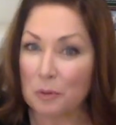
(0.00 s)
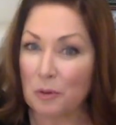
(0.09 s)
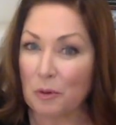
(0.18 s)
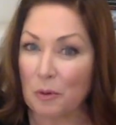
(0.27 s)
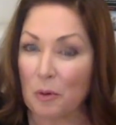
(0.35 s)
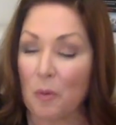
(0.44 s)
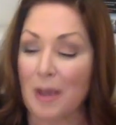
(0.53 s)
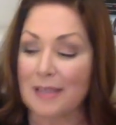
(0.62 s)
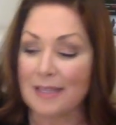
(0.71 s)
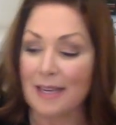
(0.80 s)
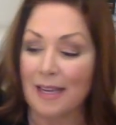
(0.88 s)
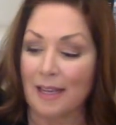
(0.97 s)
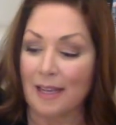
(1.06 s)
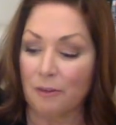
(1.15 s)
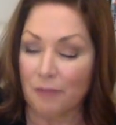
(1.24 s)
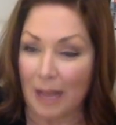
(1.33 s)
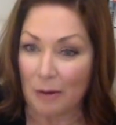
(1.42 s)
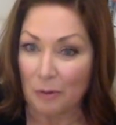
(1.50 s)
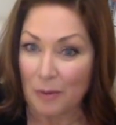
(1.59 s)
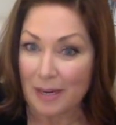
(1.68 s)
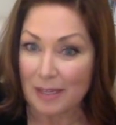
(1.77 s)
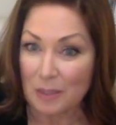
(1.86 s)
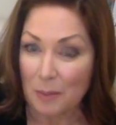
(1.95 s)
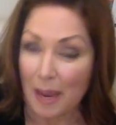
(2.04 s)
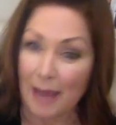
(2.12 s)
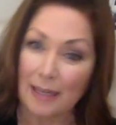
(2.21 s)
at your request, the flower ring is back.